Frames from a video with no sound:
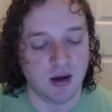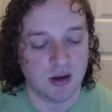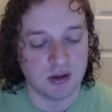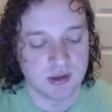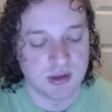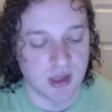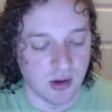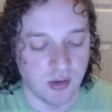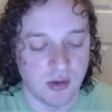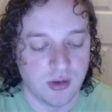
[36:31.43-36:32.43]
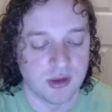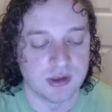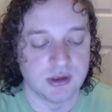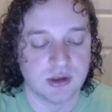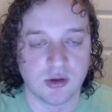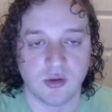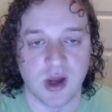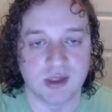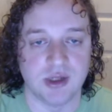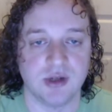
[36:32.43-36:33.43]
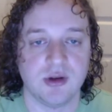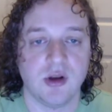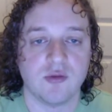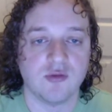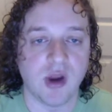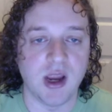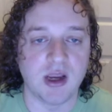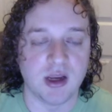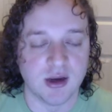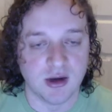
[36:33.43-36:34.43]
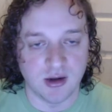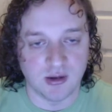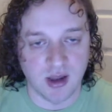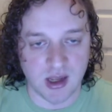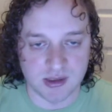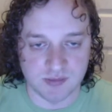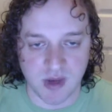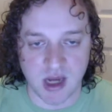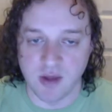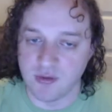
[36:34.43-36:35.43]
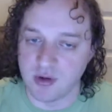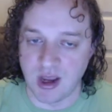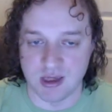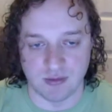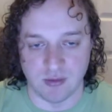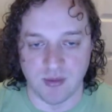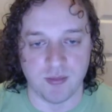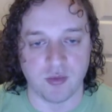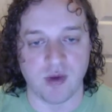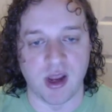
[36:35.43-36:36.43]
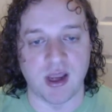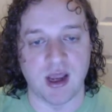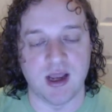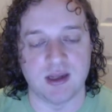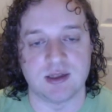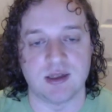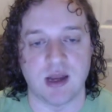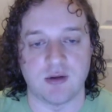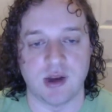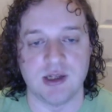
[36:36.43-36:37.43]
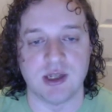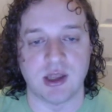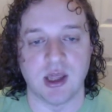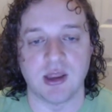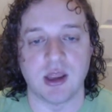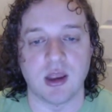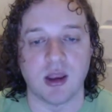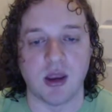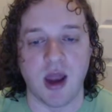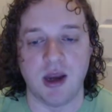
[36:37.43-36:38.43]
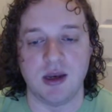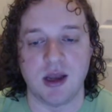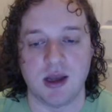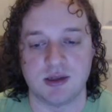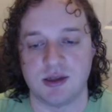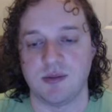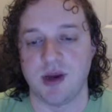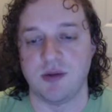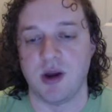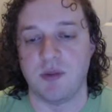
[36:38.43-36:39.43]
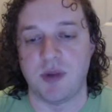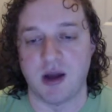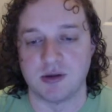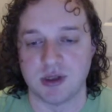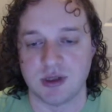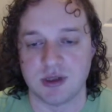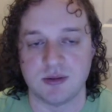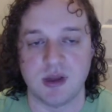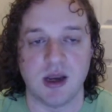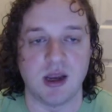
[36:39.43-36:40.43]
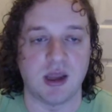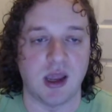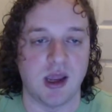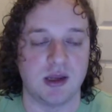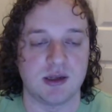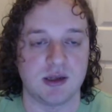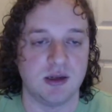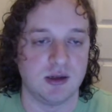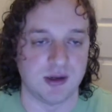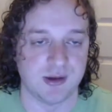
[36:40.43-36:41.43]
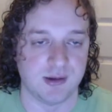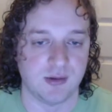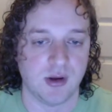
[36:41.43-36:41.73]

So, this is a good question. Rake, as many of you guys will remember Rake as that crazy thing that the lion does to me when it pounces, that it can't do